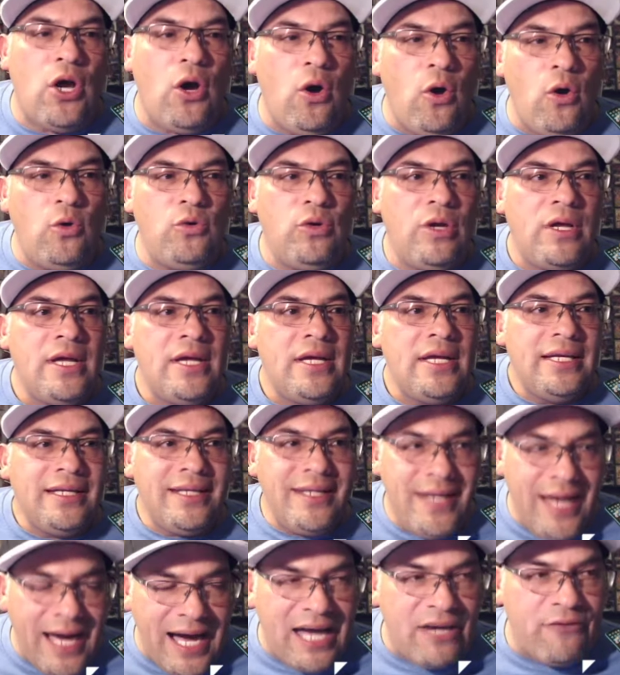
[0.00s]
got
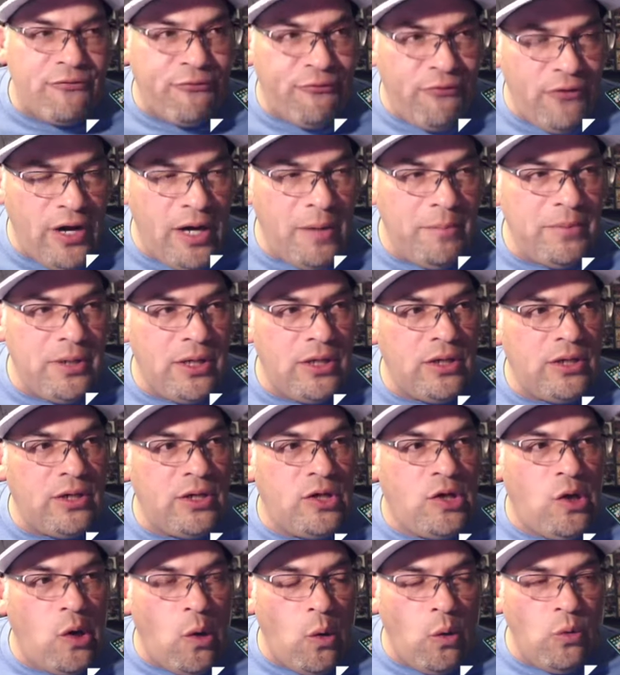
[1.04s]
from Golden
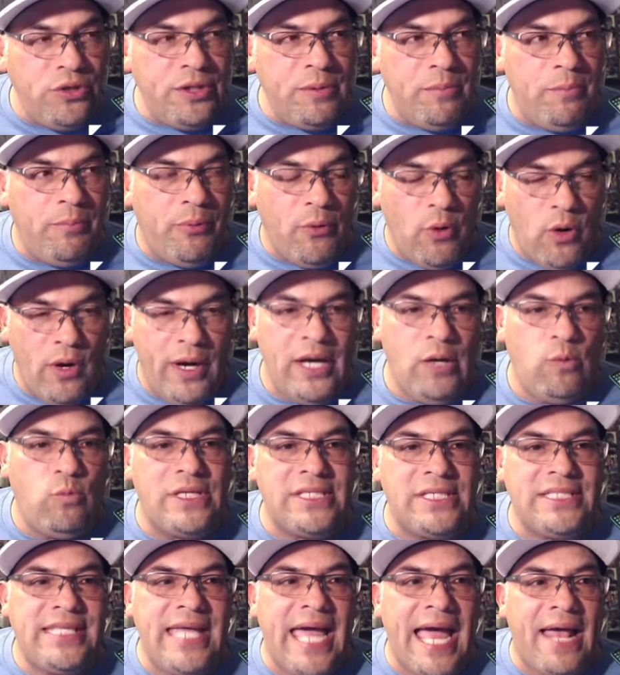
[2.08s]
Boy was that there
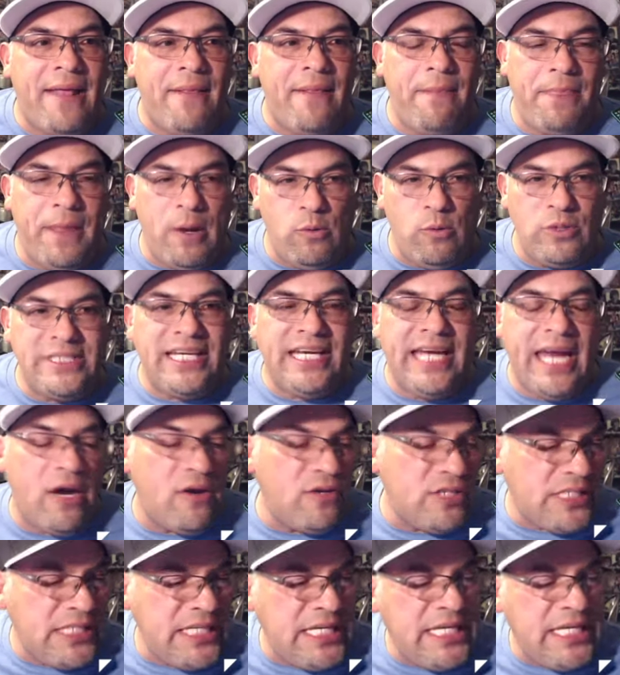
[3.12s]
was a guarantee that